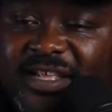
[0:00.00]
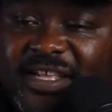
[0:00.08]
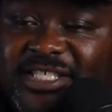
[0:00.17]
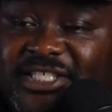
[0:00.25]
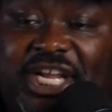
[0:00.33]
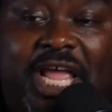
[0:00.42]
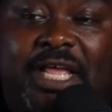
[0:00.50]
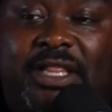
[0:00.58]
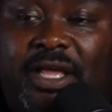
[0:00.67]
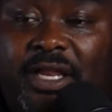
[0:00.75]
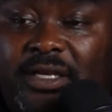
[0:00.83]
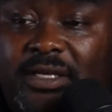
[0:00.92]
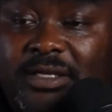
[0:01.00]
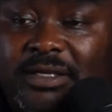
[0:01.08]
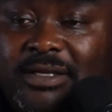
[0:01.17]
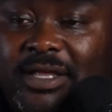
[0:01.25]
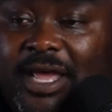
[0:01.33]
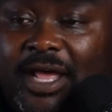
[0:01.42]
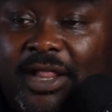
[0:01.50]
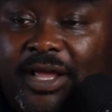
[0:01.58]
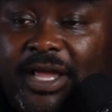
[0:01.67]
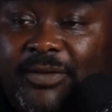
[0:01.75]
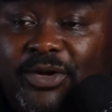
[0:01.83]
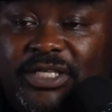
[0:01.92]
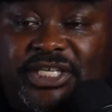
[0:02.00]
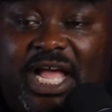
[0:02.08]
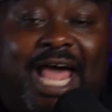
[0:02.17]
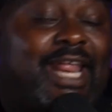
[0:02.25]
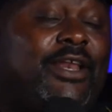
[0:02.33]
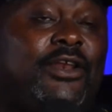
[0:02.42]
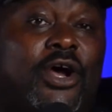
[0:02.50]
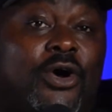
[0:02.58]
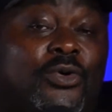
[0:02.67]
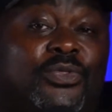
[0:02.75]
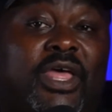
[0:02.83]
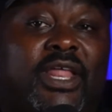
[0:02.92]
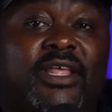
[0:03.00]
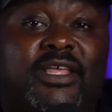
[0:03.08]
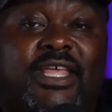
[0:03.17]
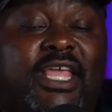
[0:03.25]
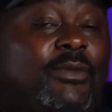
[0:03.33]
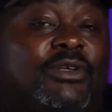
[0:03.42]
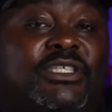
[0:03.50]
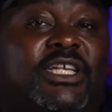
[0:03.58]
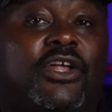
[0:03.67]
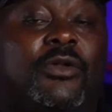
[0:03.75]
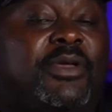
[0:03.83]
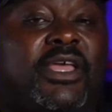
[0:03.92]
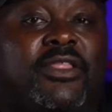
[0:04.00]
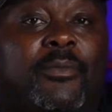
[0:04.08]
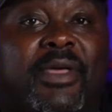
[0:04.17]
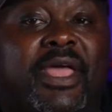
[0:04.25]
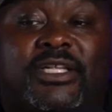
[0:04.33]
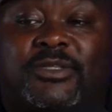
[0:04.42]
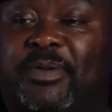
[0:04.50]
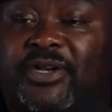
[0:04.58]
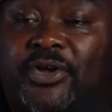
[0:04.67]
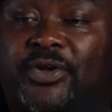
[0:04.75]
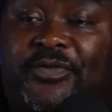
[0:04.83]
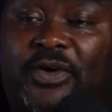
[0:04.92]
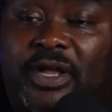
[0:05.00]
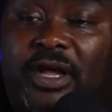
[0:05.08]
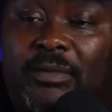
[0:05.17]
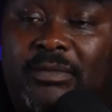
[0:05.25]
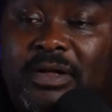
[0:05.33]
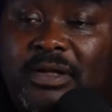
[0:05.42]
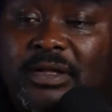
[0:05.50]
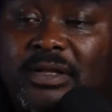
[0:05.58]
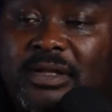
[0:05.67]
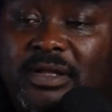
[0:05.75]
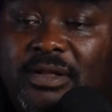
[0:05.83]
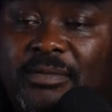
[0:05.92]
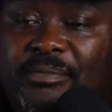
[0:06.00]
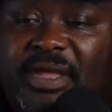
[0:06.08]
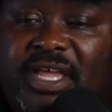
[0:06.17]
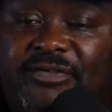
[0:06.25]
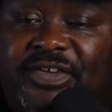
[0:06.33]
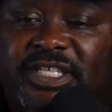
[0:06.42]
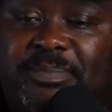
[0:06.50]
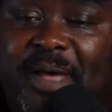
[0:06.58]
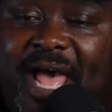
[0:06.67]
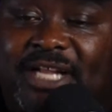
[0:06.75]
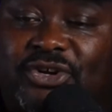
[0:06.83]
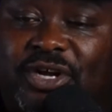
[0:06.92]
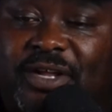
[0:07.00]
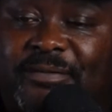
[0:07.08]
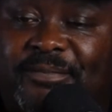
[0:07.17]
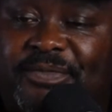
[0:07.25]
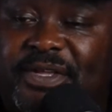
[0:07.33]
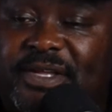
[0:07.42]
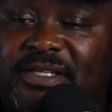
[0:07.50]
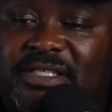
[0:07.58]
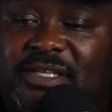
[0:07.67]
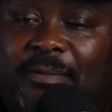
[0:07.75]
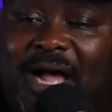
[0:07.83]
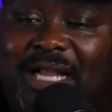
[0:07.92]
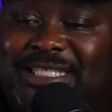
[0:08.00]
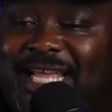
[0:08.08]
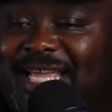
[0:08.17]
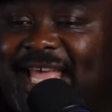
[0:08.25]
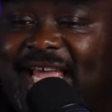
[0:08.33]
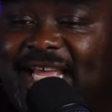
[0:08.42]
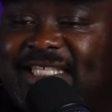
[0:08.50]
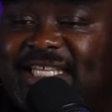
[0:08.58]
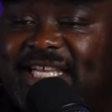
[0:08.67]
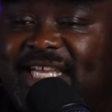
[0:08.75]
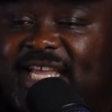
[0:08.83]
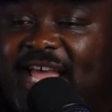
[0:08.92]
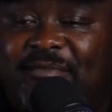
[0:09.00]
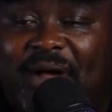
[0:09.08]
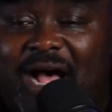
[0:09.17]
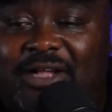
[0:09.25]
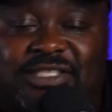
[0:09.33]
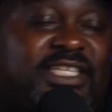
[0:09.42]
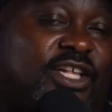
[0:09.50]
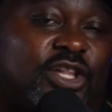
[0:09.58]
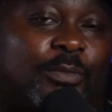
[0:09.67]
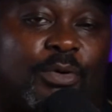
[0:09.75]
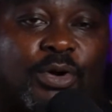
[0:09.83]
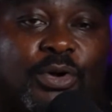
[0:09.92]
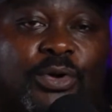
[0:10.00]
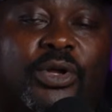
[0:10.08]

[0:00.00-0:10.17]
Jalen Elliott, which I didn't know that he was going to be in the mix, but good for him. Mika Fitzpatrick, DeMonte KZ, and Miles Killebrew,